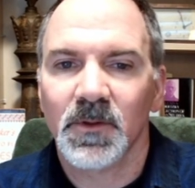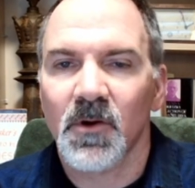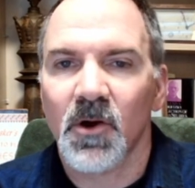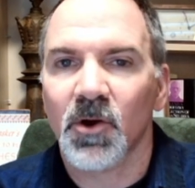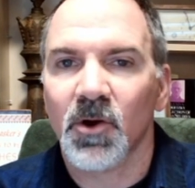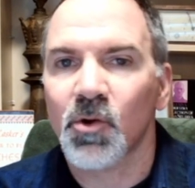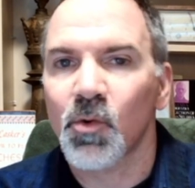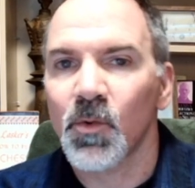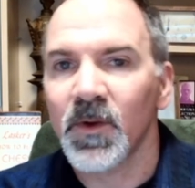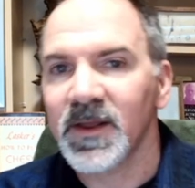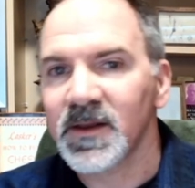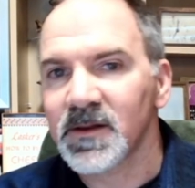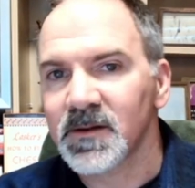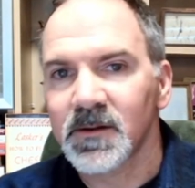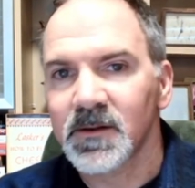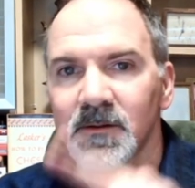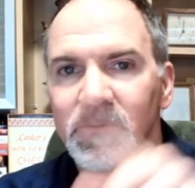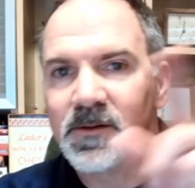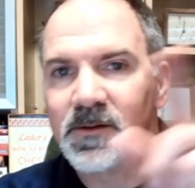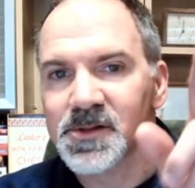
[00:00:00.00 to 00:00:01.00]
our
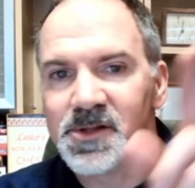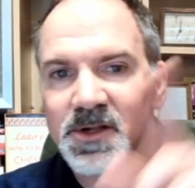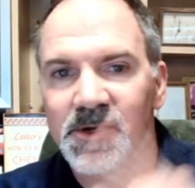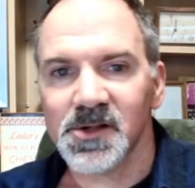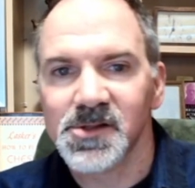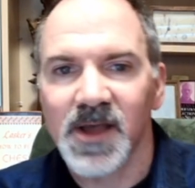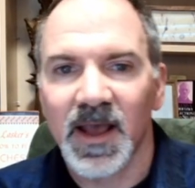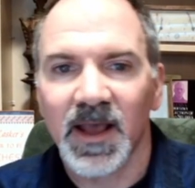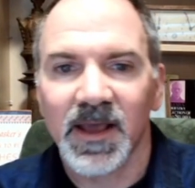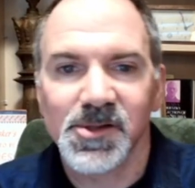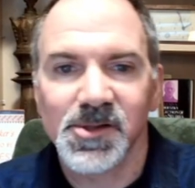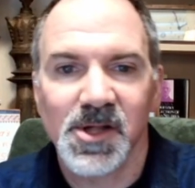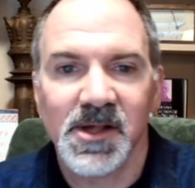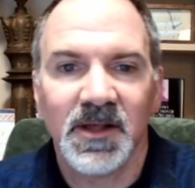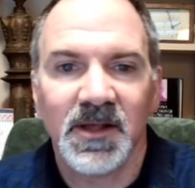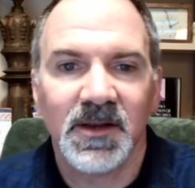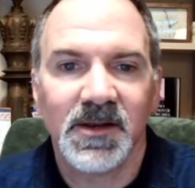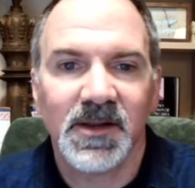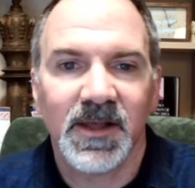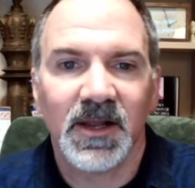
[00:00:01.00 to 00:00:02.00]
queen zigzags in
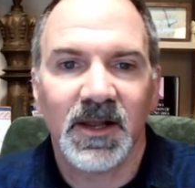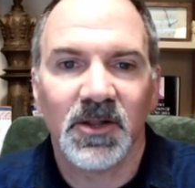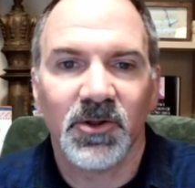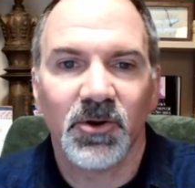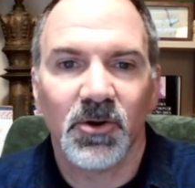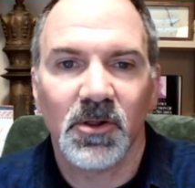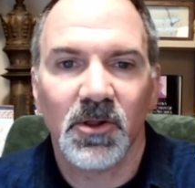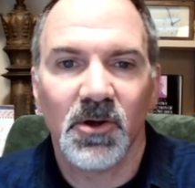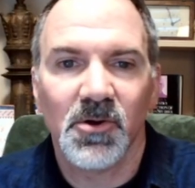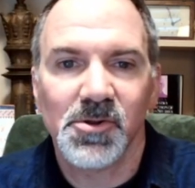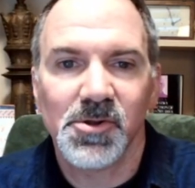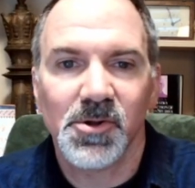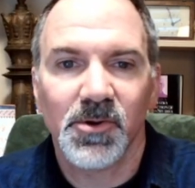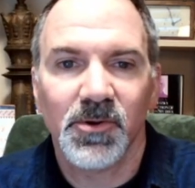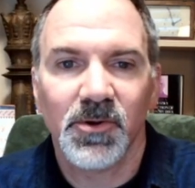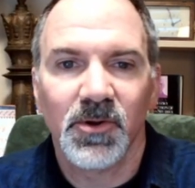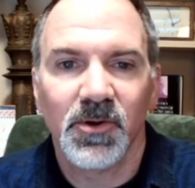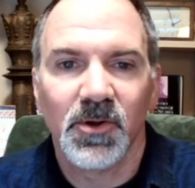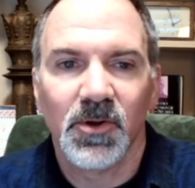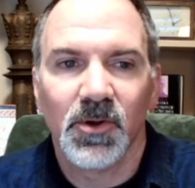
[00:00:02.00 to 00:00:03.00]
and get a little
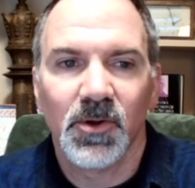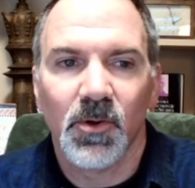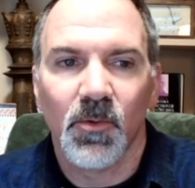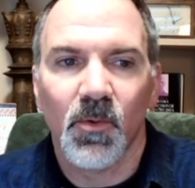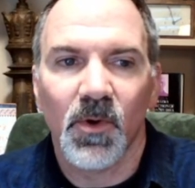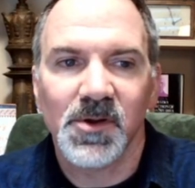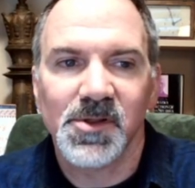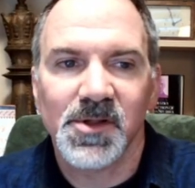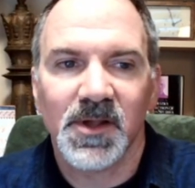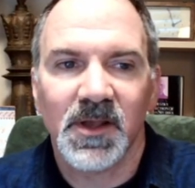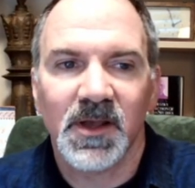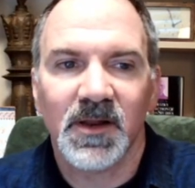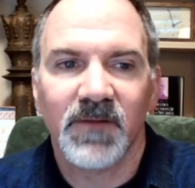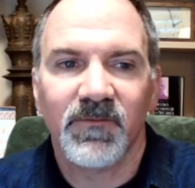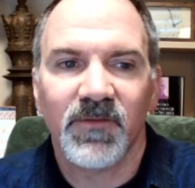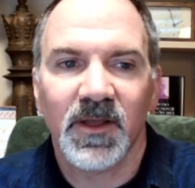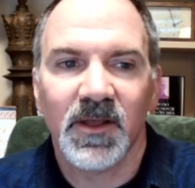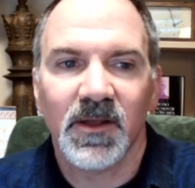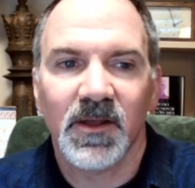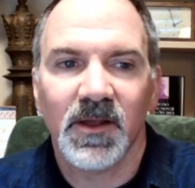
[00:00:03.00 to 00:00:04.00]
closer. Once again,
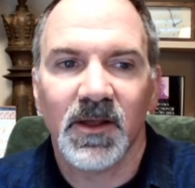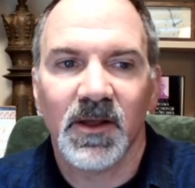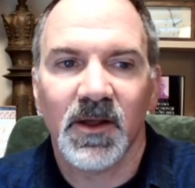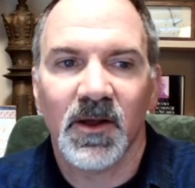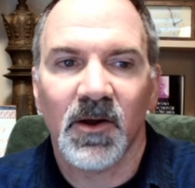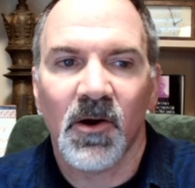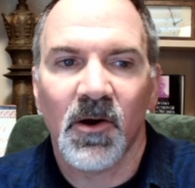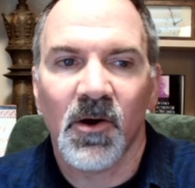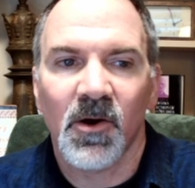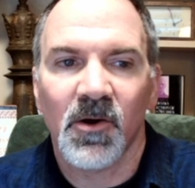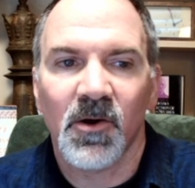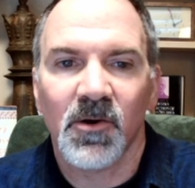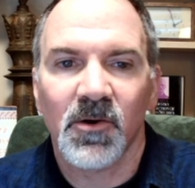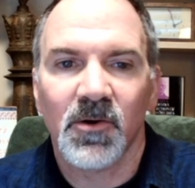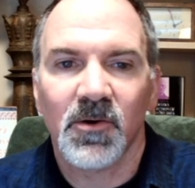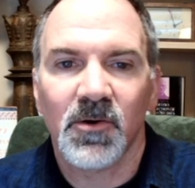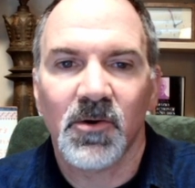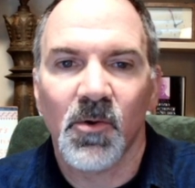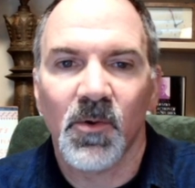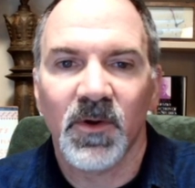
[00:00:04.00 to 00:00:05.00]
if they
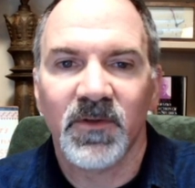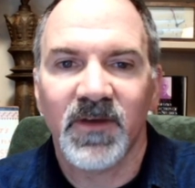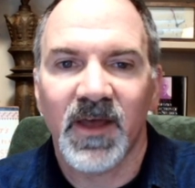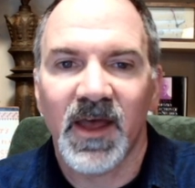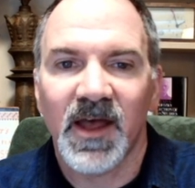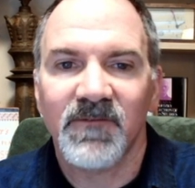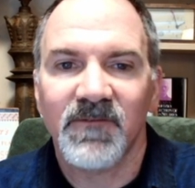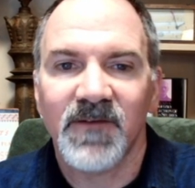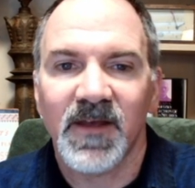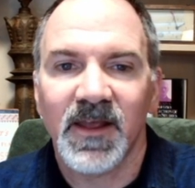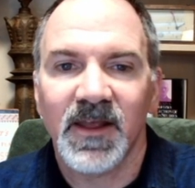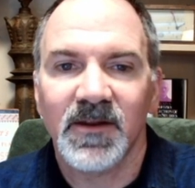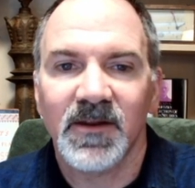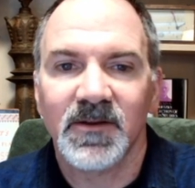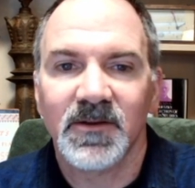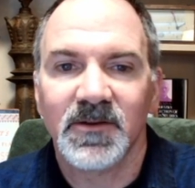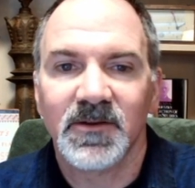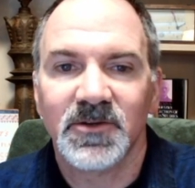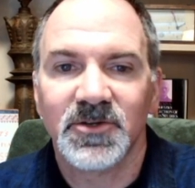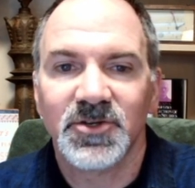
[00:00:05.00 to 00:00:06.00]
are going to f8,
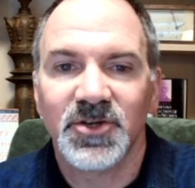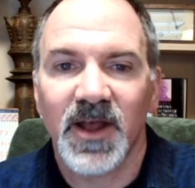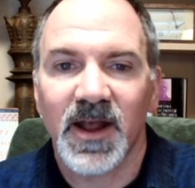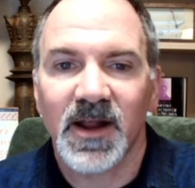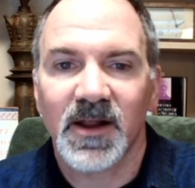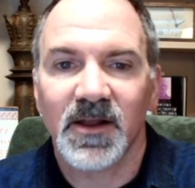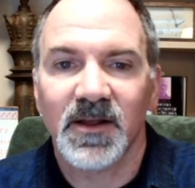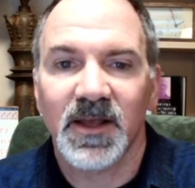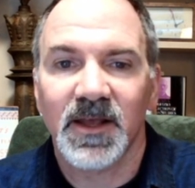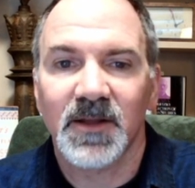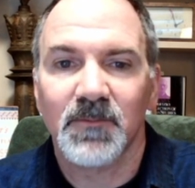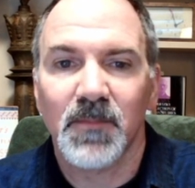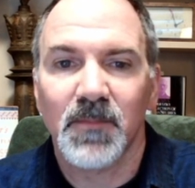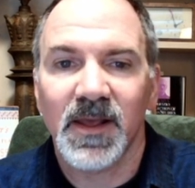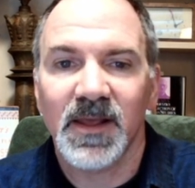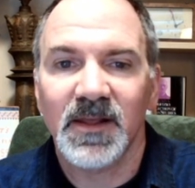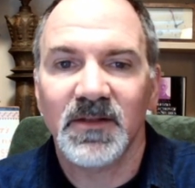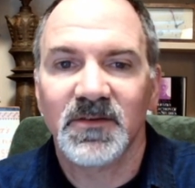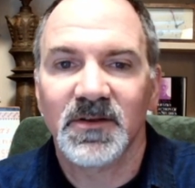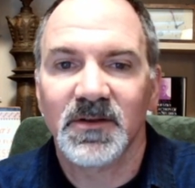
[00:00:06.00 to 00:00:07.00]
check and
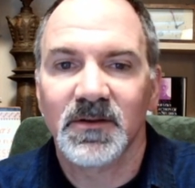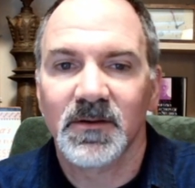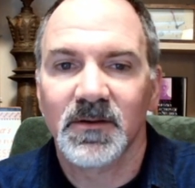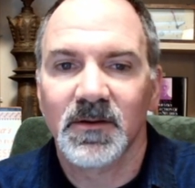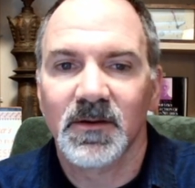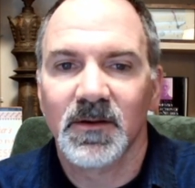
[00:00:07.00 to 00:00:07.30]
mate.